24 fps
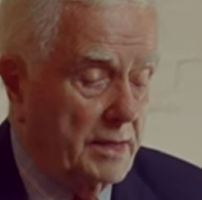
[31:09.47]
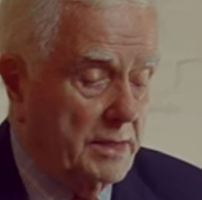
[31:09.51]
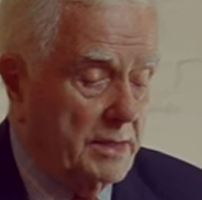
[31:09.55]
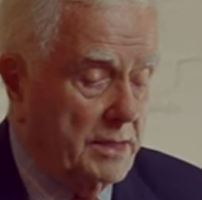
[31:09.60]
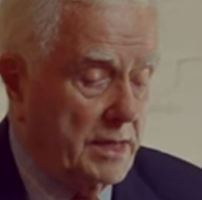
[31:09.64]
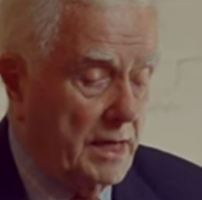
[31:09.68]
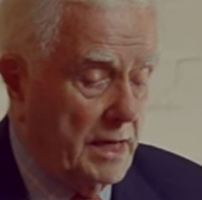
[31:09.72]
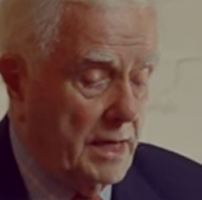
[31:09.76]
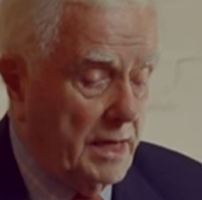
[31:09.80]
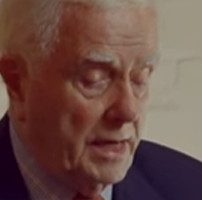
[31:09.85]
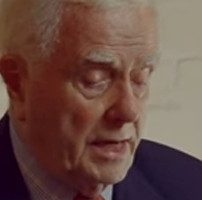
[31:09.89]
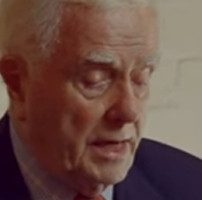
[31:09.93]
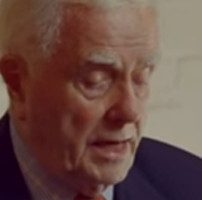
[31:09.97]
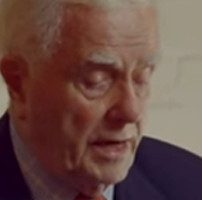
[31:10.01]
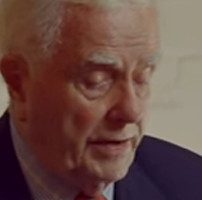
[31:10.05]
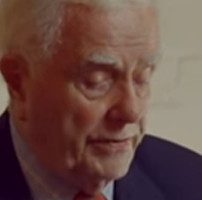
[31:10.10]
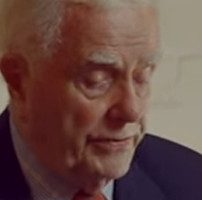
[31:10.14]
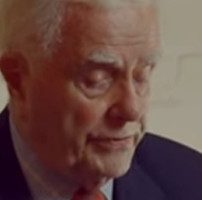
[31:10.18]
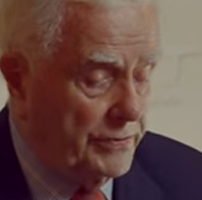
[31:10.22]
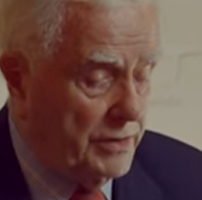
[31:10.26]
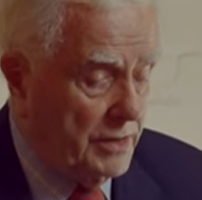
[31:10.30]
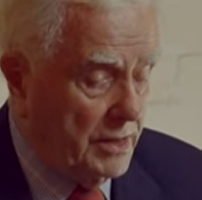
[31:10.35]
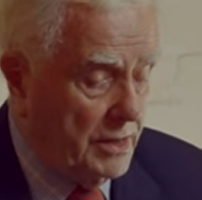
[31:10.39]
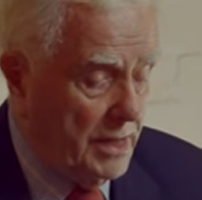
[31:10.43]
day
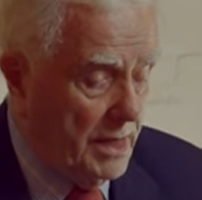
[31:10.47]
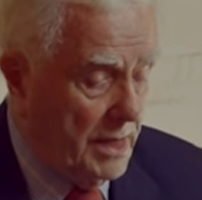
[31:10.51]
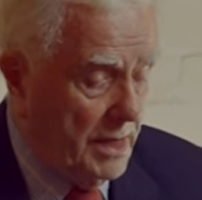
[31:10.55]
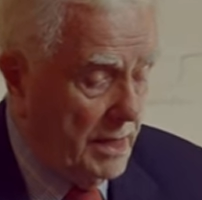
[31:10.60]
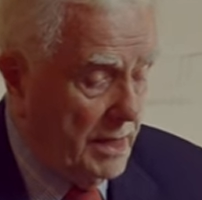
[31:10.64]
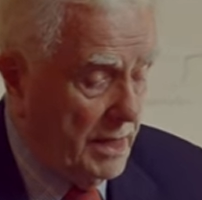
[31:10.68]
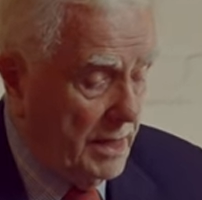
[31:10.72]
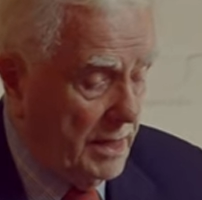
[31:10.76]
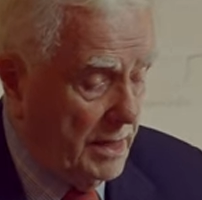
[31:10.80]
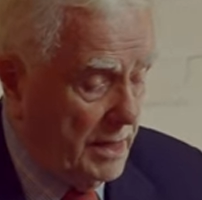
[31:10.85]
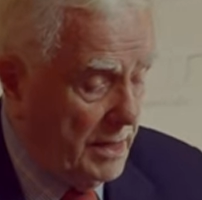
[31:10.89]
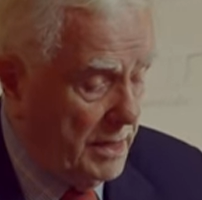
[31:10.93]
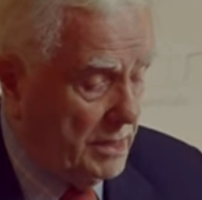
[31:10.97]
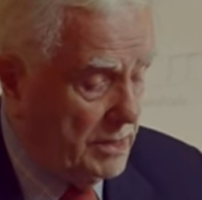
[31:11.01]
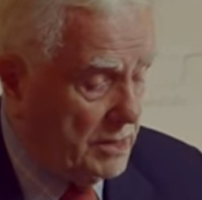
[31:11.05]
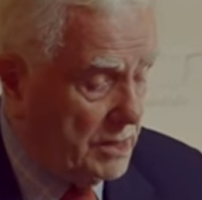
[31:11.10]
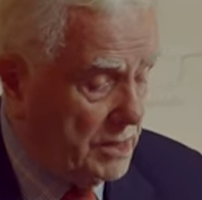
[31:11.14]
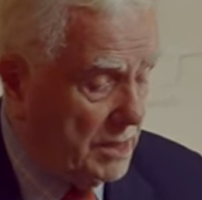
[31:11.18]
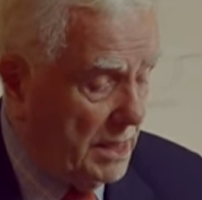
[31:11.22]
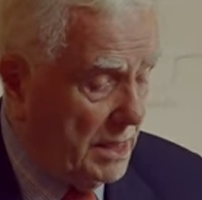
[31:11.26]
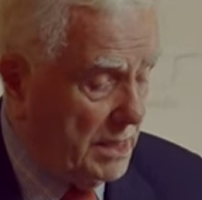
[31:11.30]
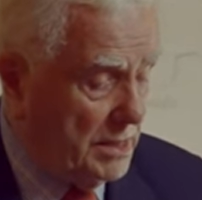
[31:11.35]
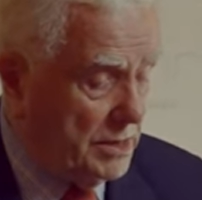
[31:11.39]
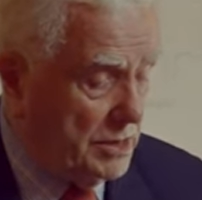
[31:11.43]
after day it
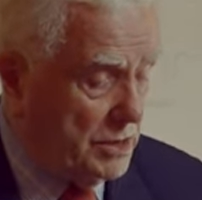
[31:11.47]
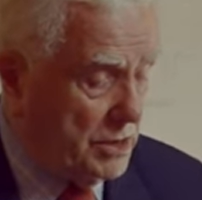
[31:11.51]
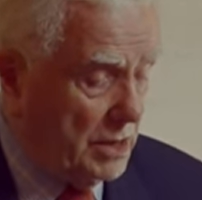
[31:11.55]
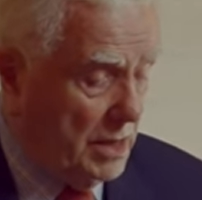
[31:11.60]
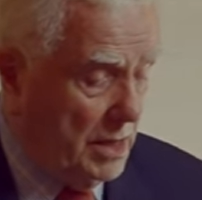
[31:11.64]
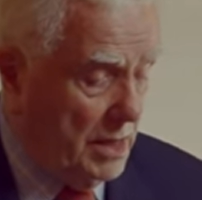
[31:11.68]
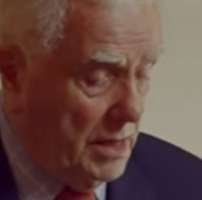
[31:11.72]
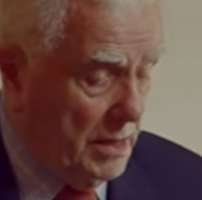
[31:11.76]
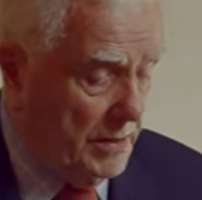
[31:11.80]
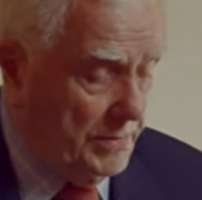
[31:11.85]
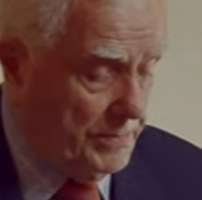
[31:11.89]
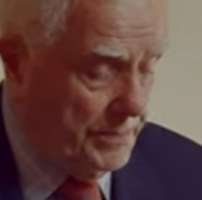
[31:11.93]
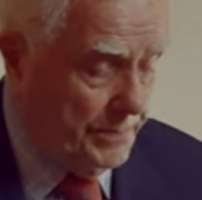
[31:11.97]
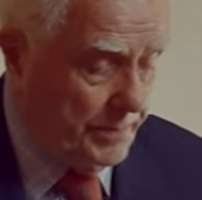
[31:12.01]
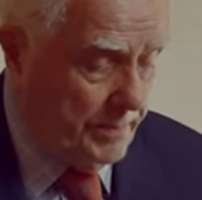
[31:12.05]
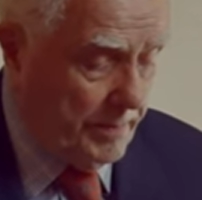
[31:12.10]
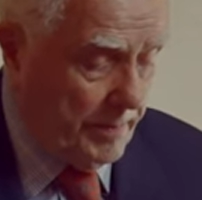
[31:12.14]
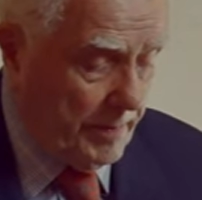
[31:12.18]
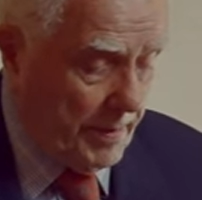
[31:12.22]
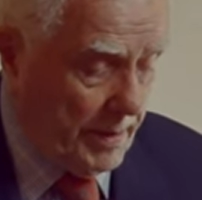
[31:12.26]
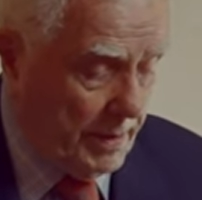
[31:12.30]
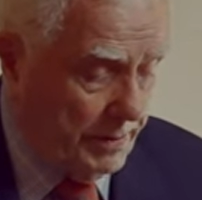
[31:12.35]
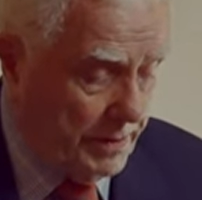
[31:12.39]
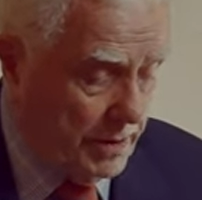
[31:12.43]
says
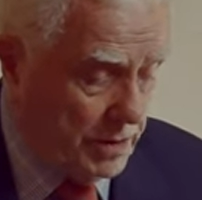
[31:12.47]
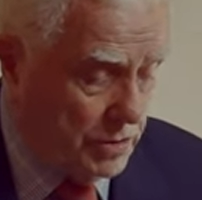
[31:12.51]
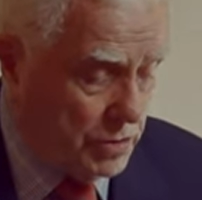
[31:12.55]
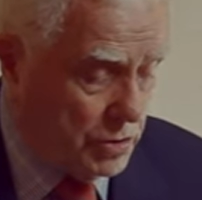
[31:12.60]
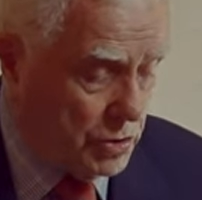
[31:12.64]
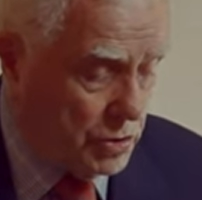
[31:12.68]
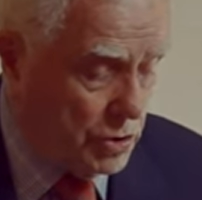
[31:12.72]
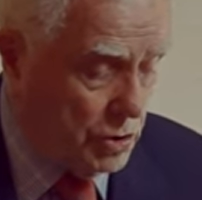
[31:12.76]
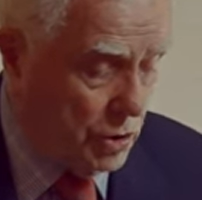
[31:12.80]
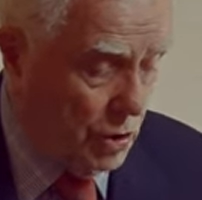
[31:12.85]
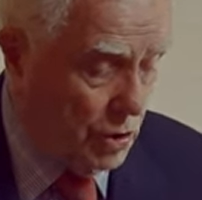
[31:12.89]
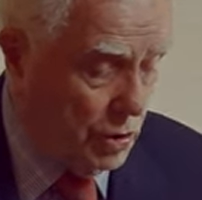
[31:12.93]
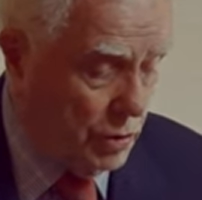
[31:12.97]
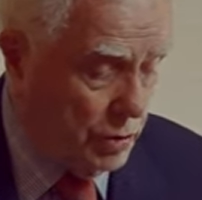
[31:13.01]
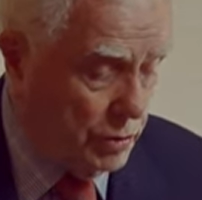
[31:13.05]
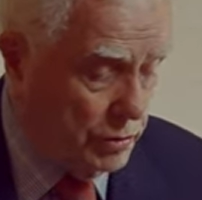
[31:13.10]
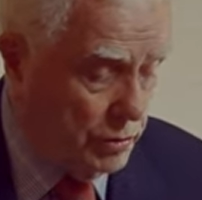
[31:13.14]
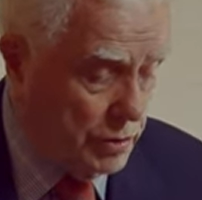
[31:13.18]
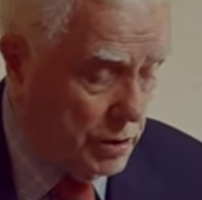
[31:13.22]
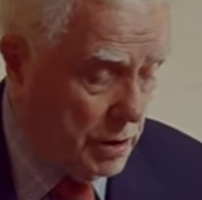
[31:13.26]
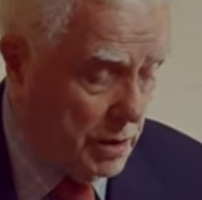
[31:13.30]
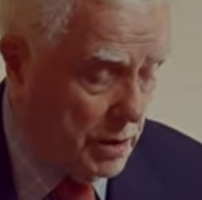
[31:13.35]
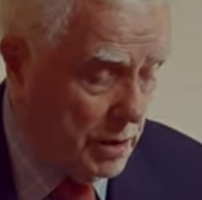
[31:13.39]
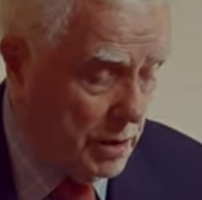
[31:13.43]
that Saul